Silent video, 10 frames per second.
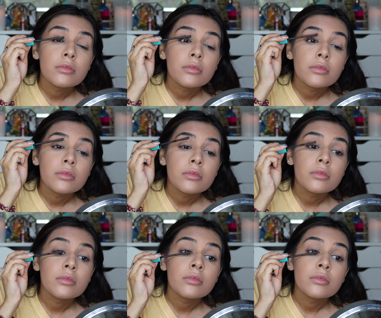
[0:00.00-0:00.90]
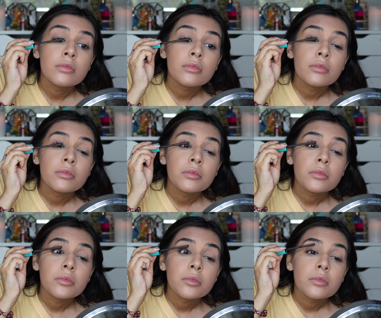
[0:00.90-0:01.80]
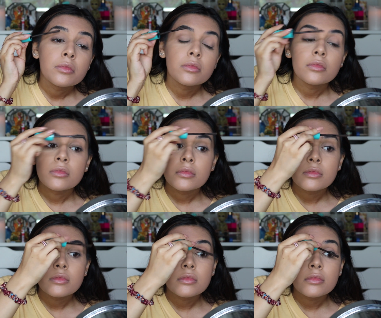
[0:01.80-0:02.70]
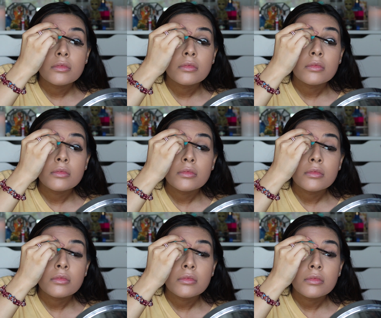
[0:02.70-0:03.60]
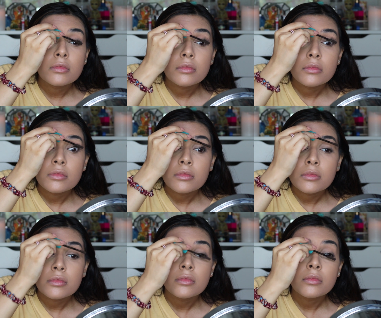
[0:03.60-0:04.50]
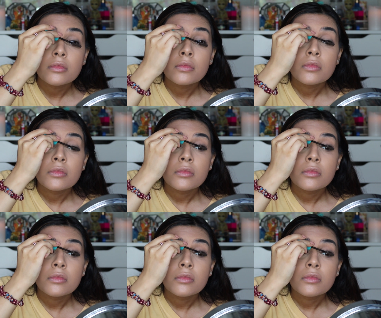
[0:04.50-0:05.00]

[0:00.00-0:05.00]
Nobody speaks.